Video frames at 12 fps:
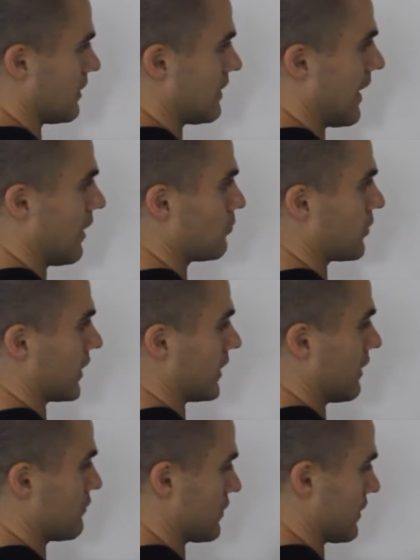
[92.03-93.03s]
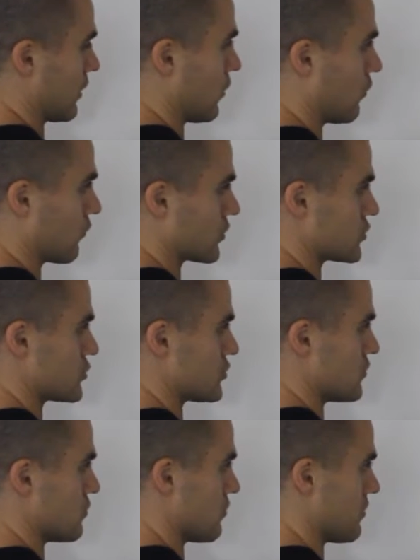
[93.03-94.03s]
Now bringing everything over
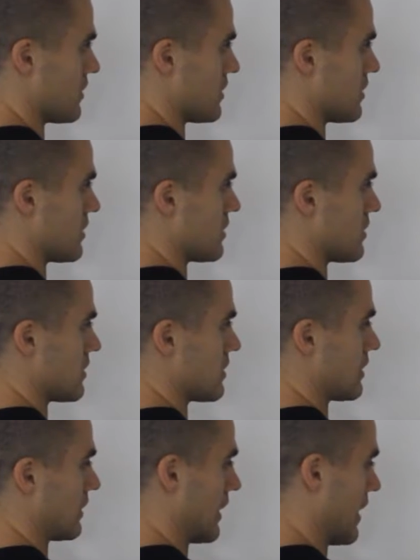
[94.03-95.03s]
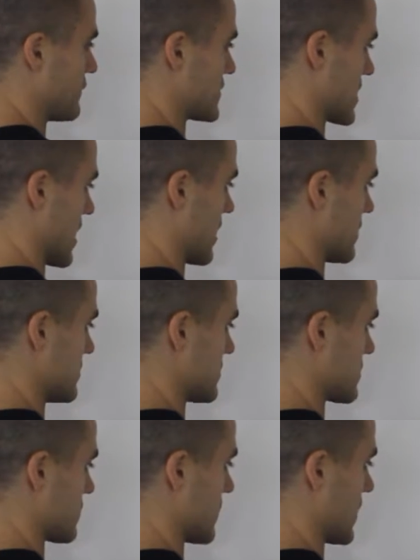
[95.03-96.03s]
to the left side,
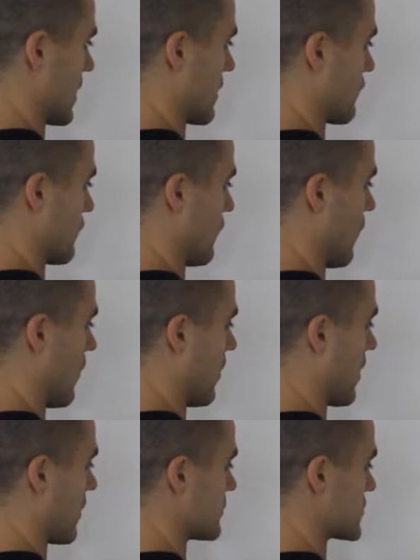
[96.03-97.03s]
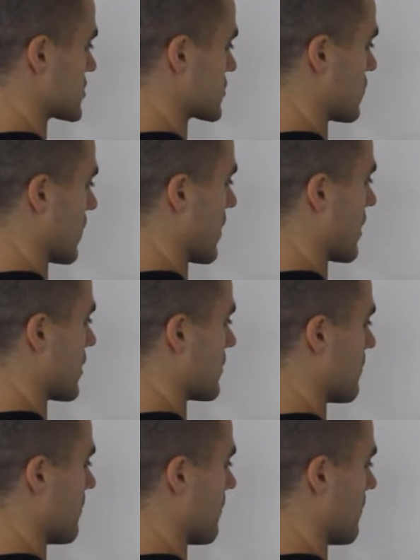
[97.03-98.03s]
so we'd have 4m squared